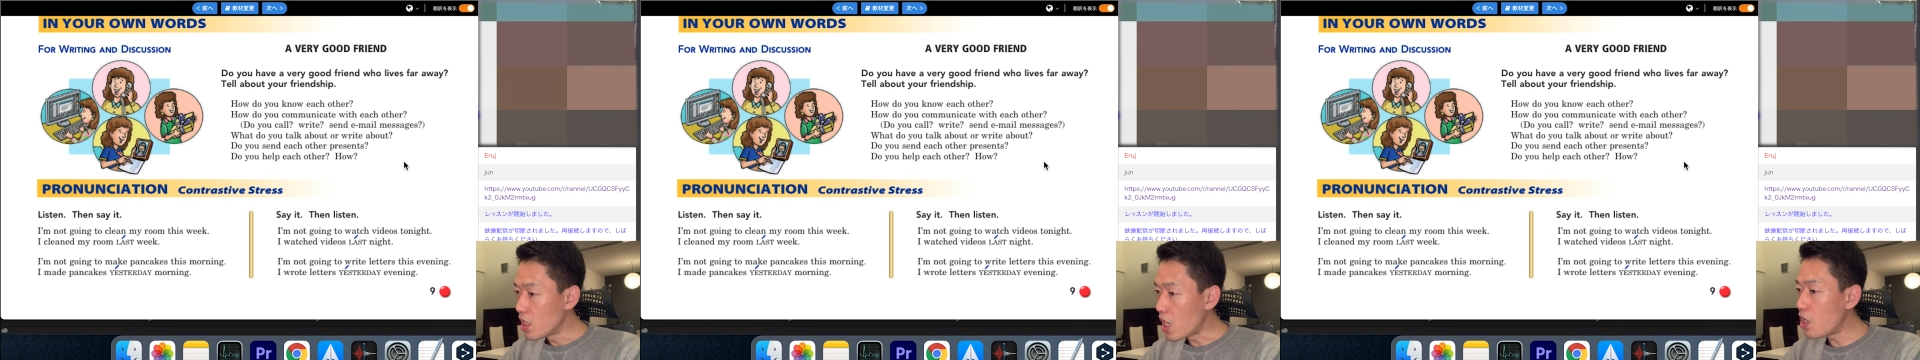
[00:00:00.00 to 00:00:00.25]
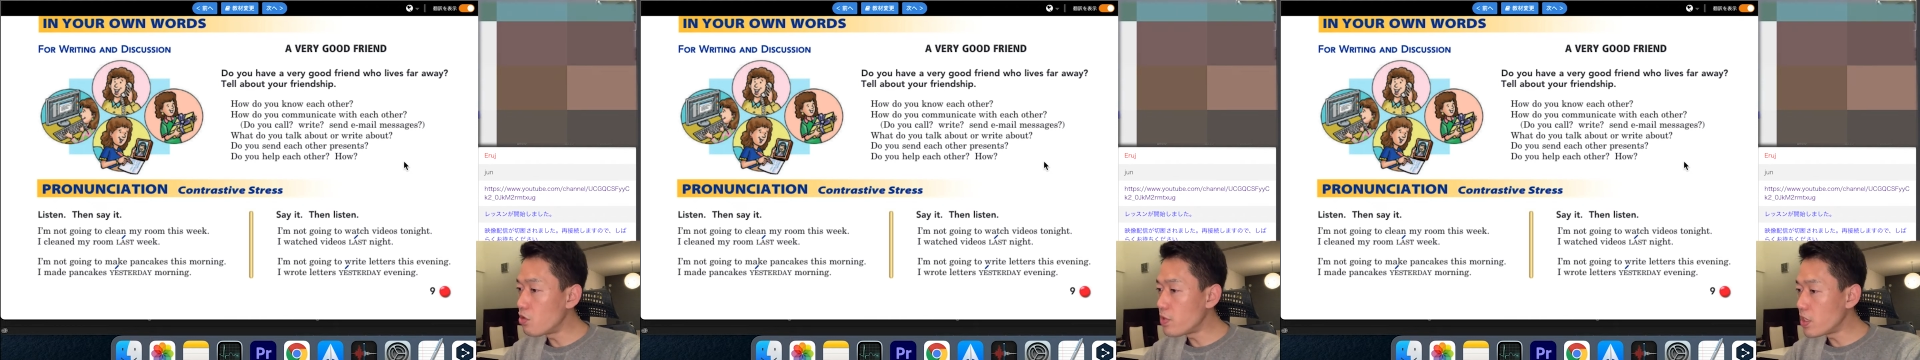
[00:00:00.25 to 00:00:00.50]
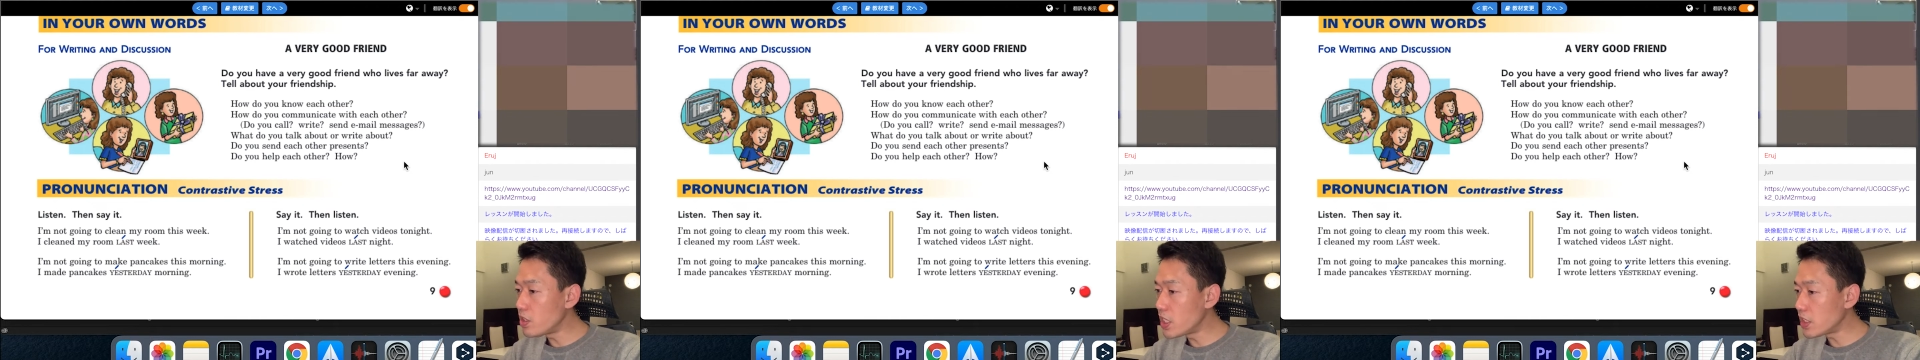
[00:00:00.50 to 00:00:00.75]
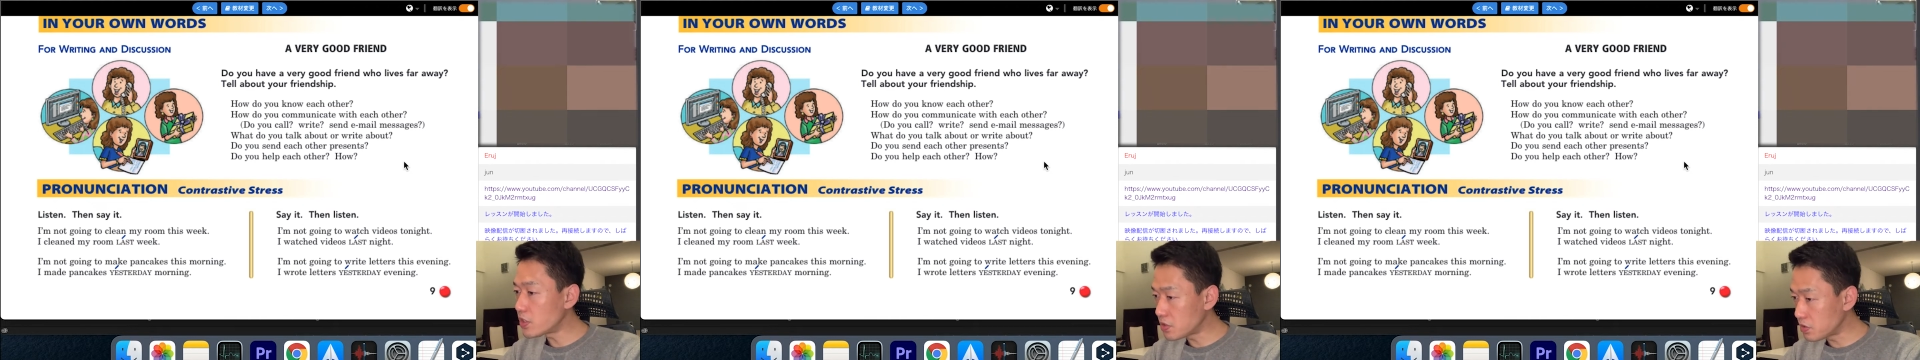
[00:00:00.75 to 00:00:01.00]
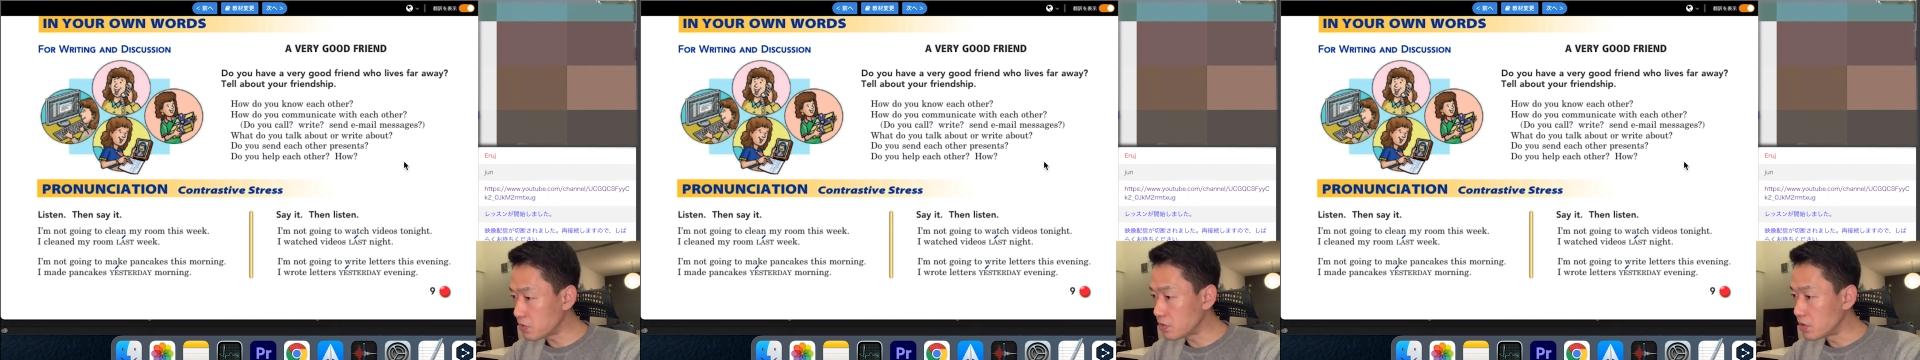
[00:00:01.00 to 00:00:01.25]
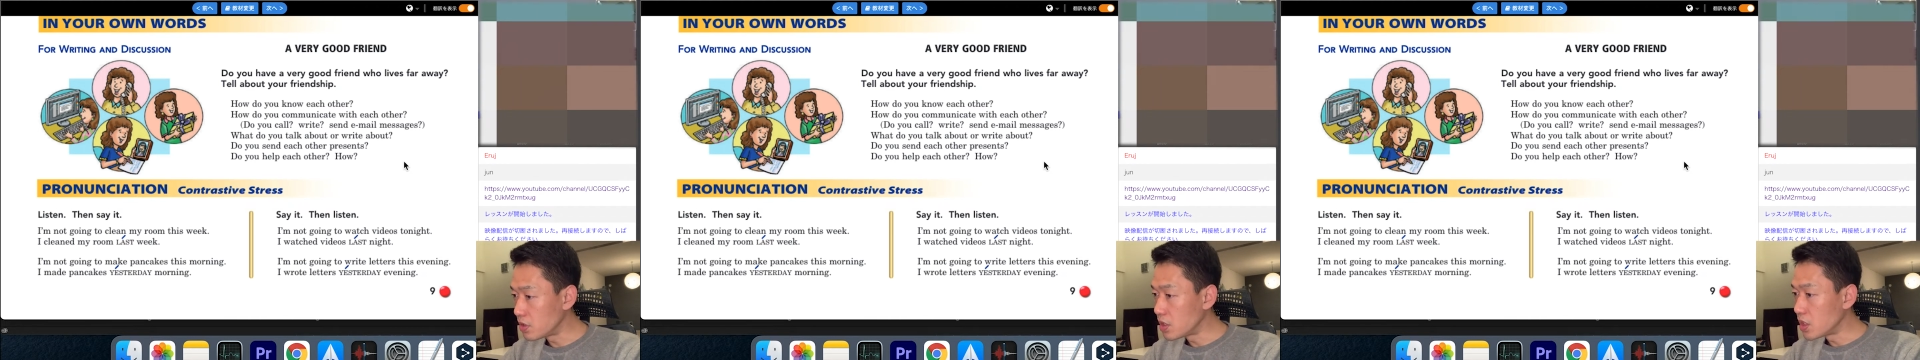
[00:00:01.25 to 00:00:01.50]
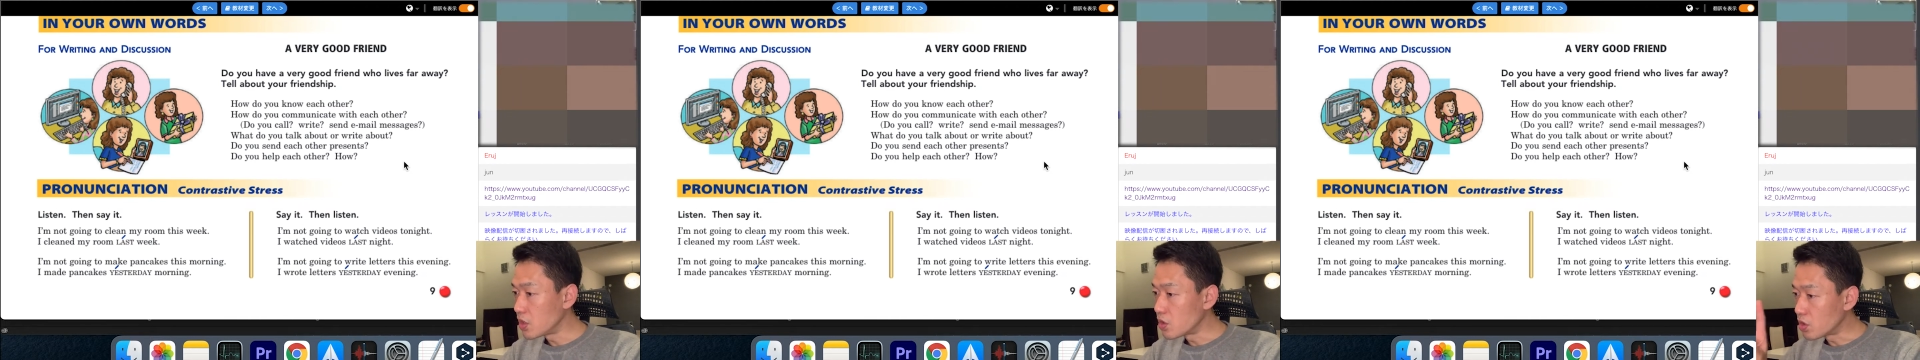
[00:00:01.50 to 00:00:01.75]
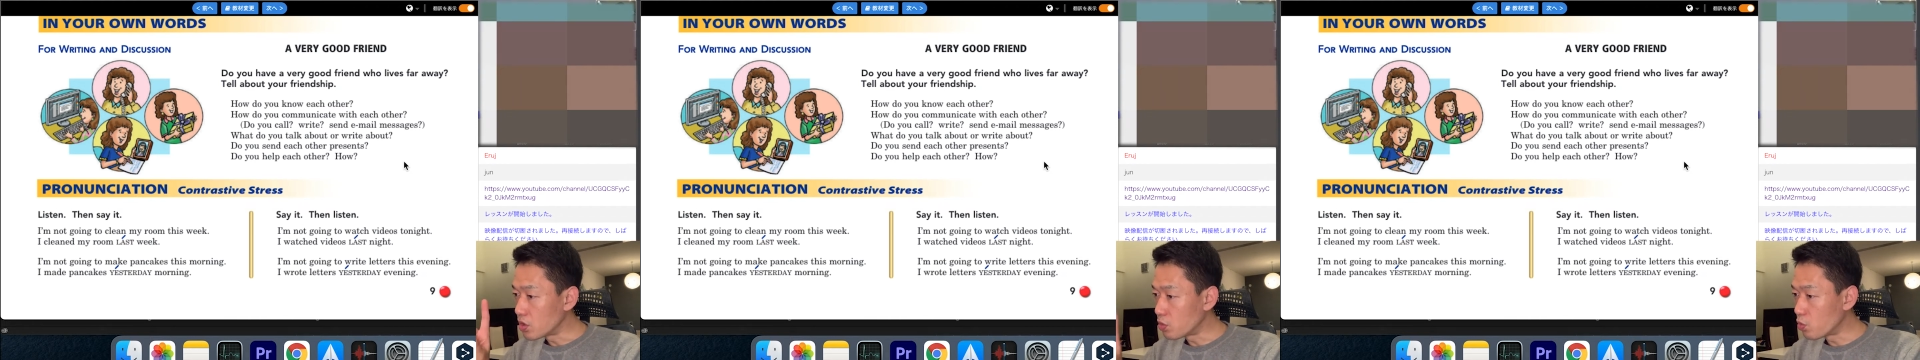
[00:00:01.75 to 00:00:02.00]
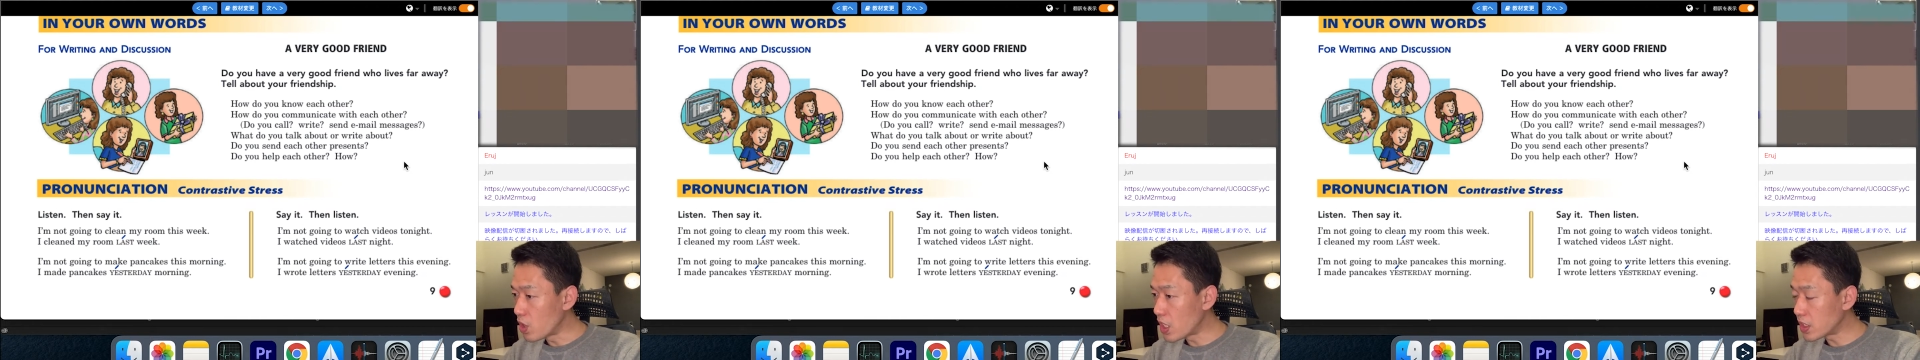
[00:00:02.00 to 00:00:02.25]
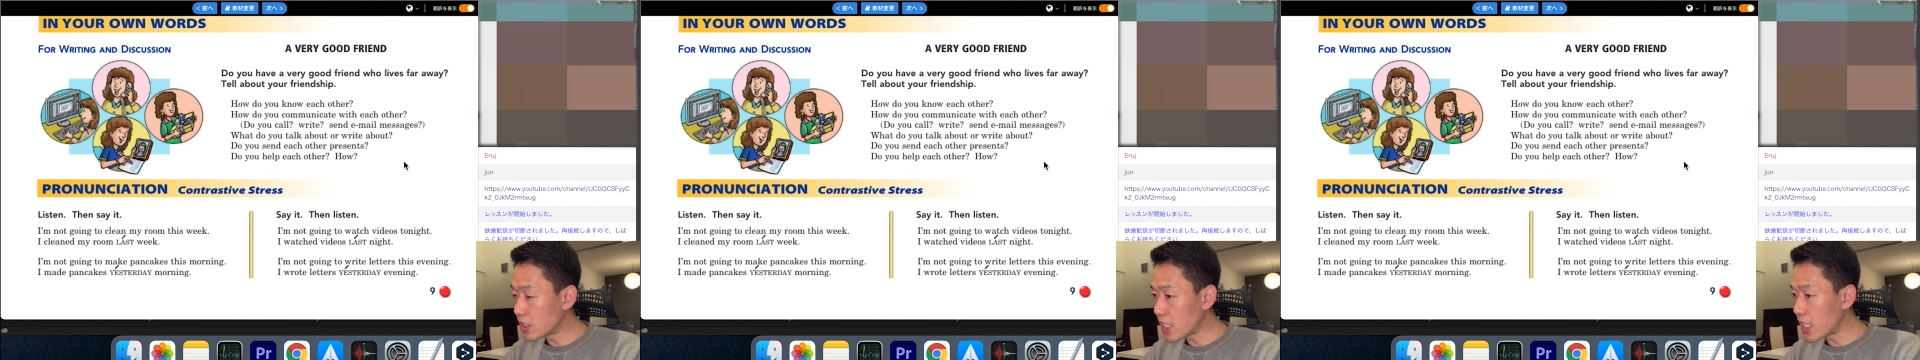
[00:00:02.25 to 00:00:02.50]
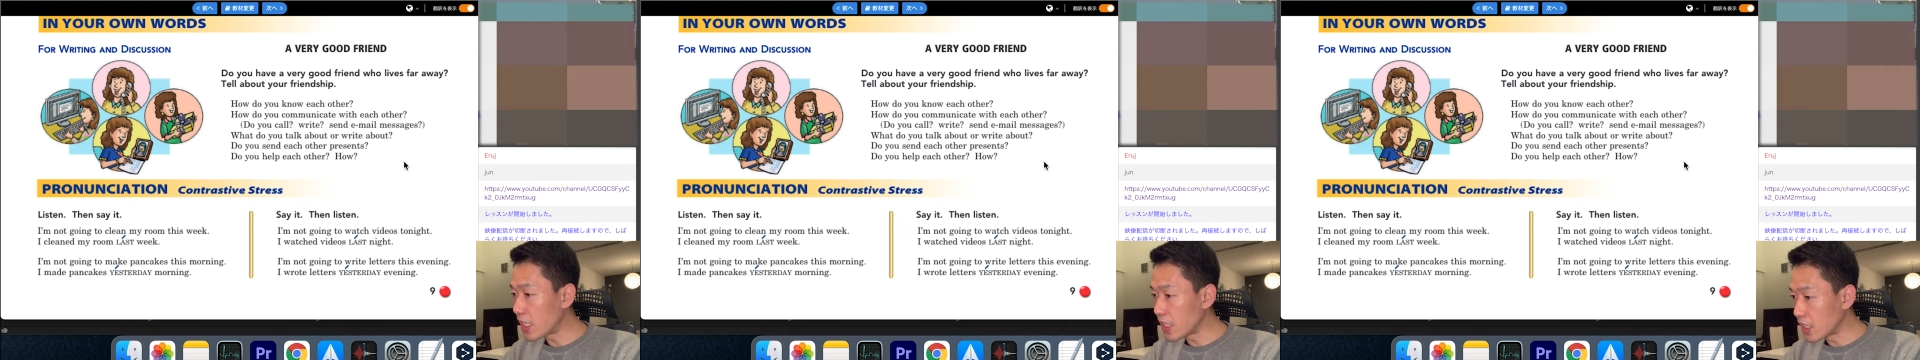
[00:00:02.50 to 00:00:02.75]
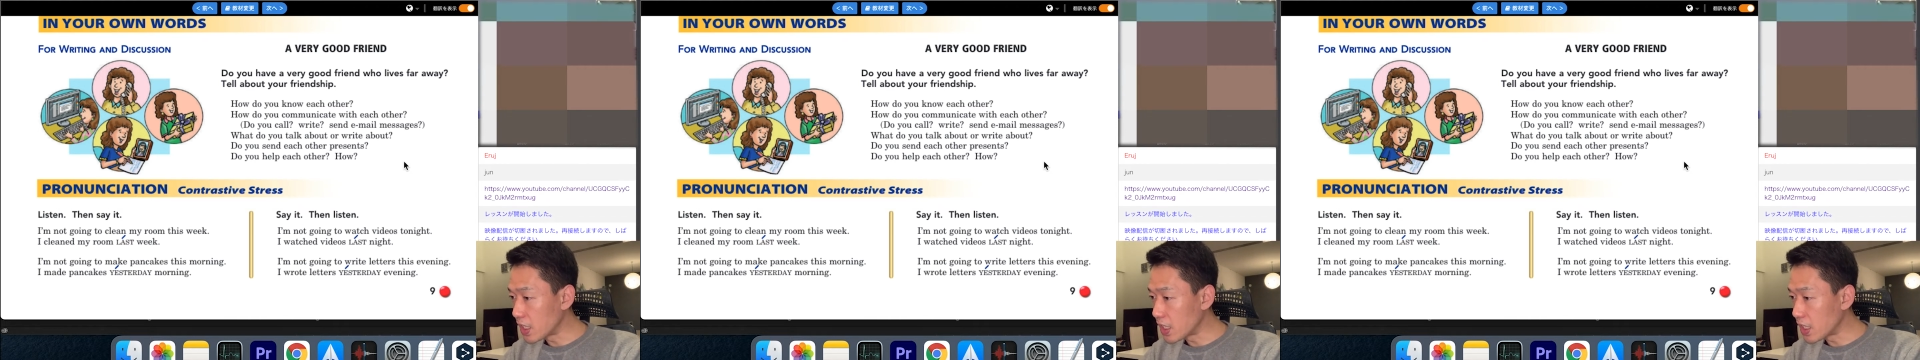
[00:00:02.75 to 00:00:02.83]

How many lesson one day?